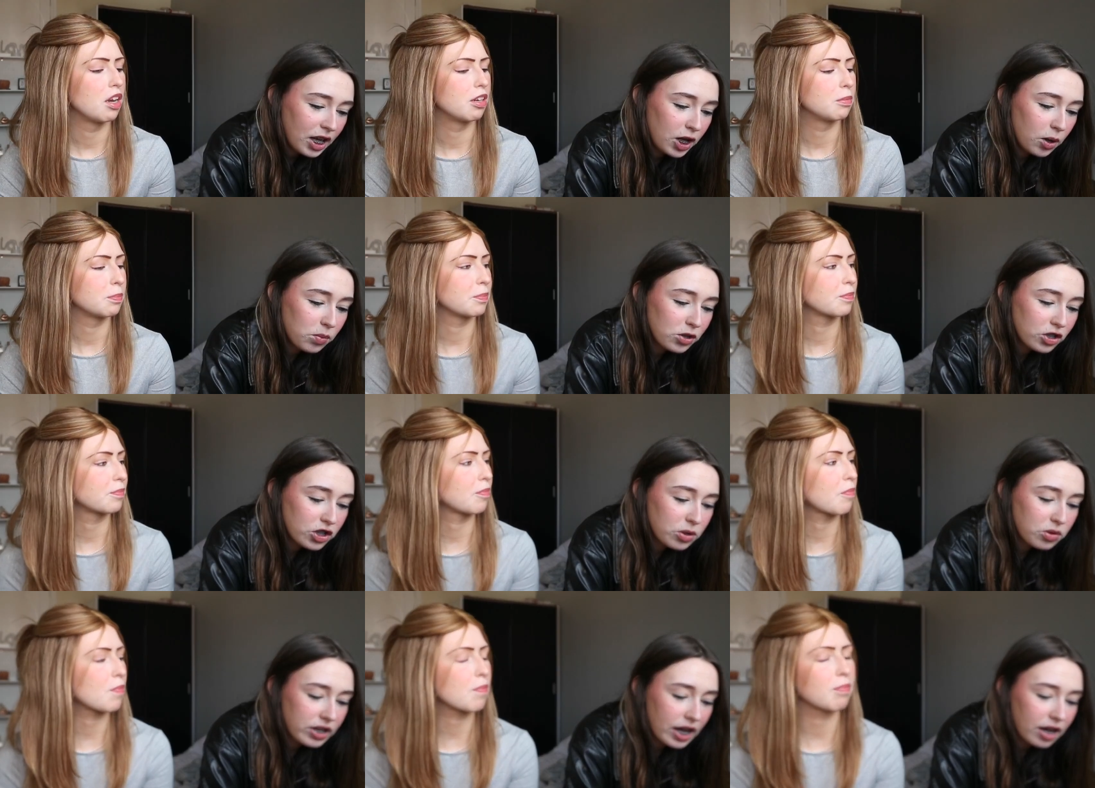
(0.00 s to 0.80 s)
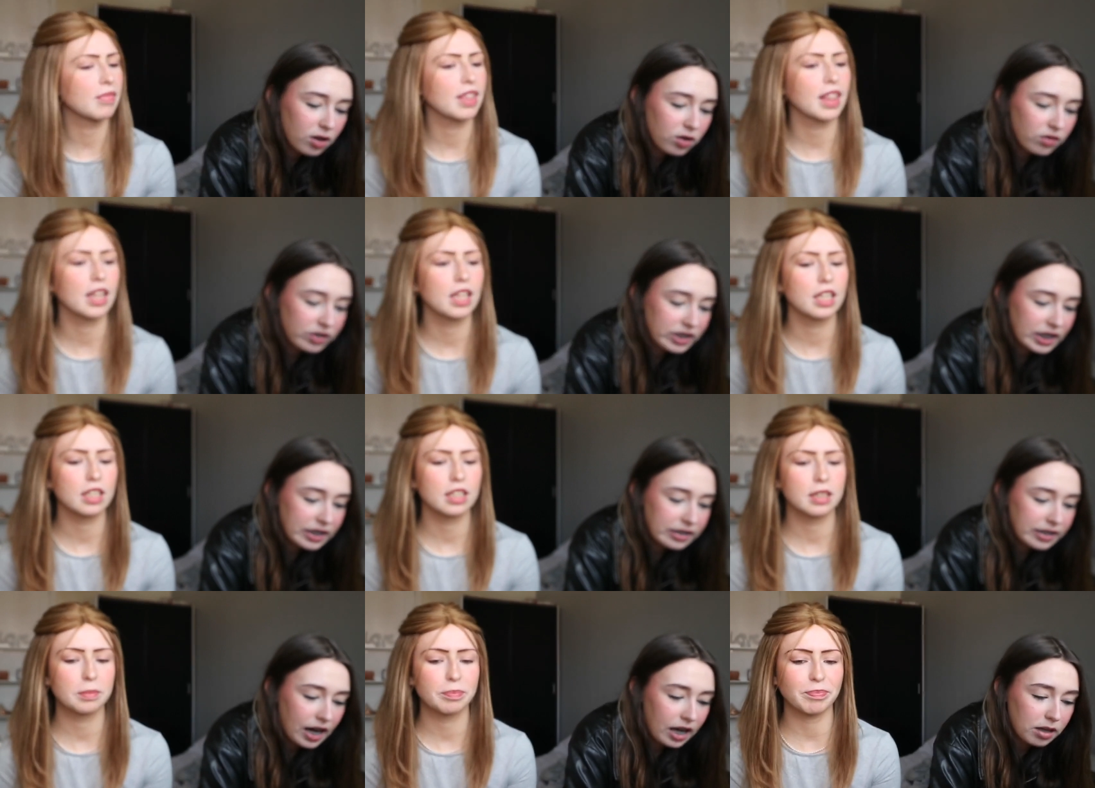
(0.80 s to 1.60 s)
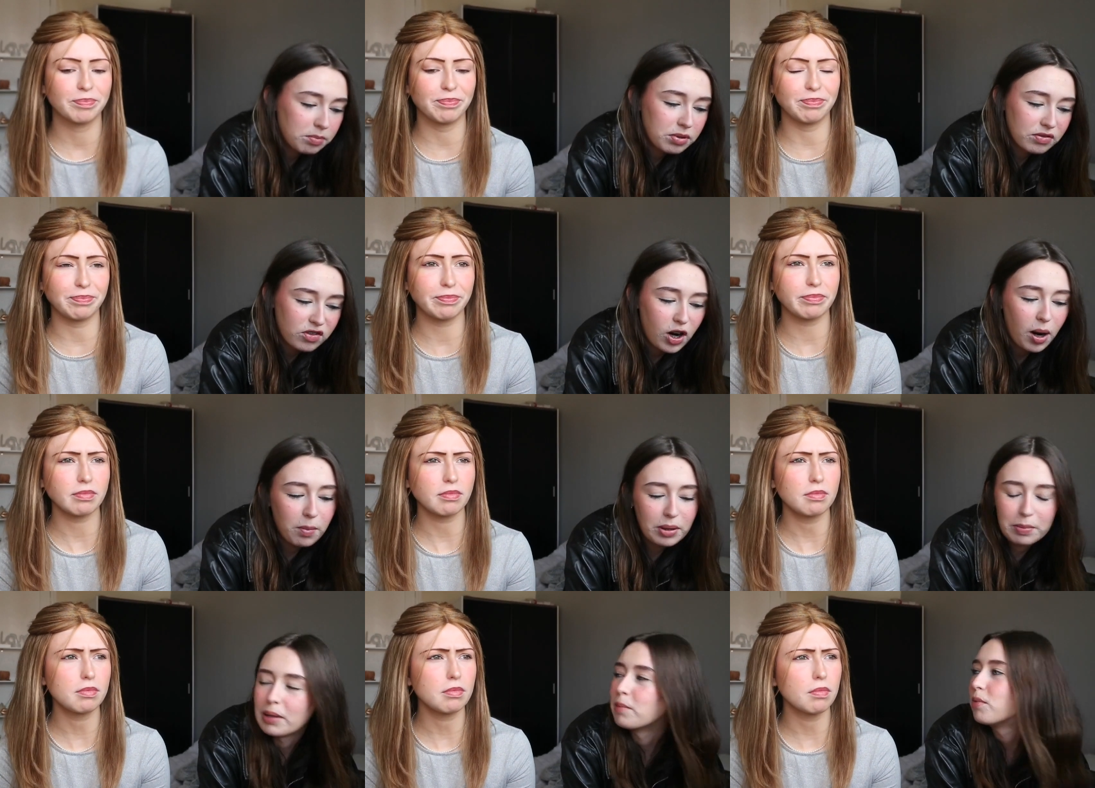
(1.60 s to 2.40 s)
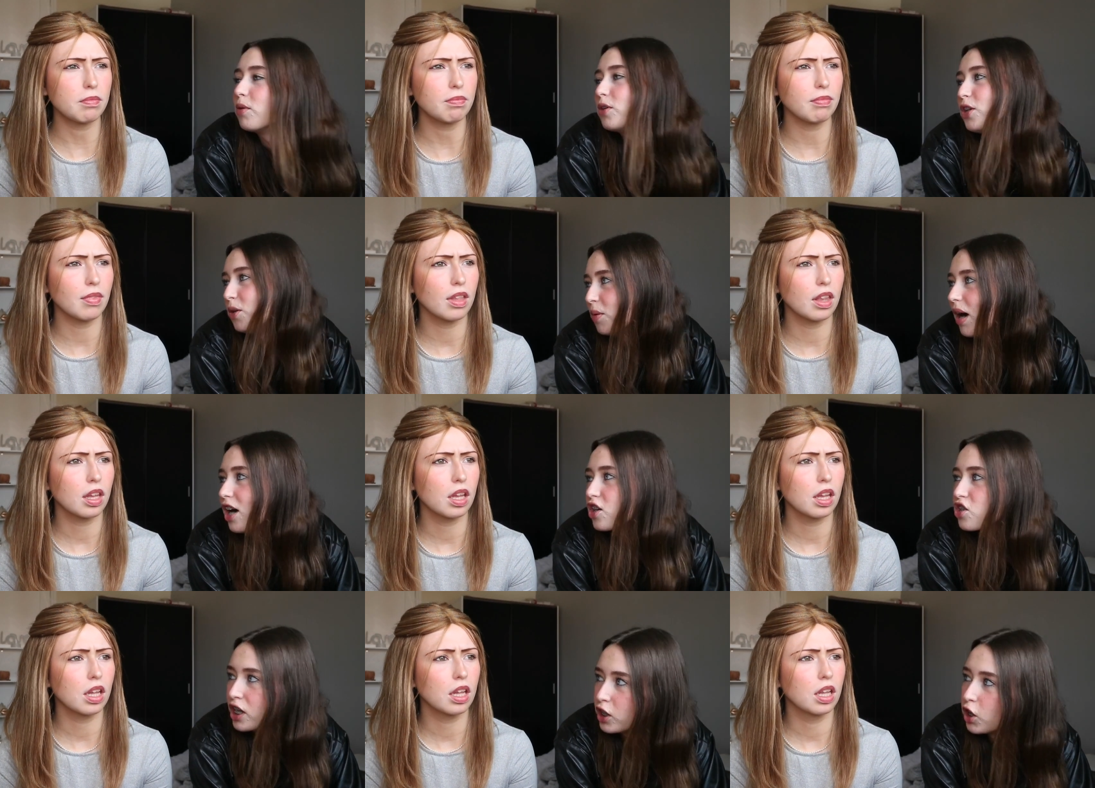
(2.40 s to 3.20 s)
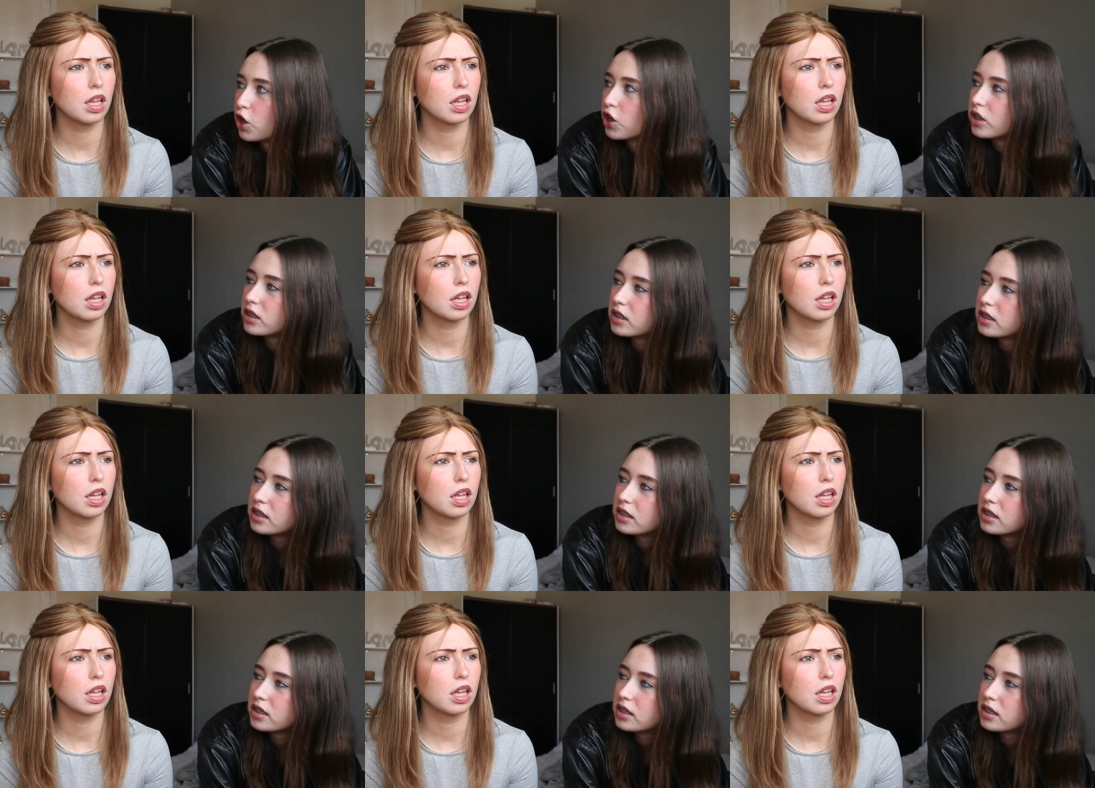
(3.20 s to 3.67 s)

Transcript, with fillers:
Speaker 1: Who would you dare, other than Dan? Preferably people you actually know.